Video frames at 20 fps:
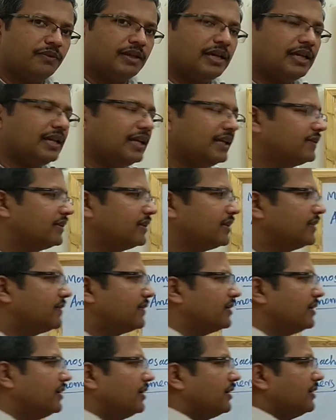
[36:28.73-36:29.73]
and as a
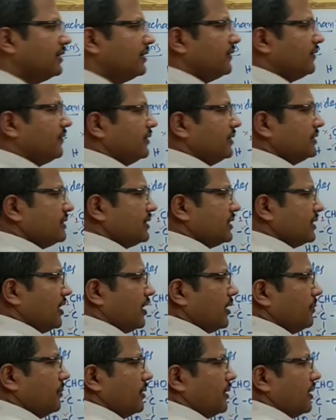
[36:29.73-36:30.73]
result the first
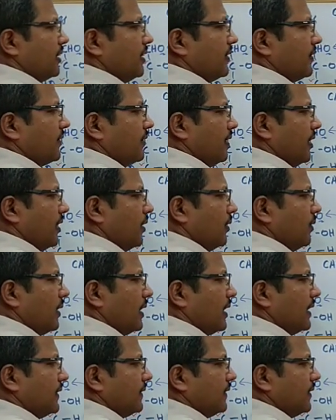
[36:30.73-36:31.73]
carbon is now
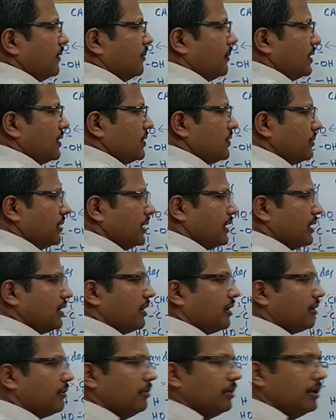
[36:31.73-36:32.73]
asymmetric
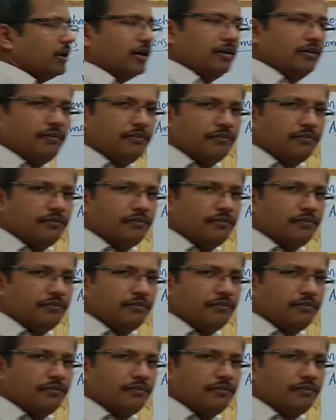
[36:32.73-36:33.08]
carbon,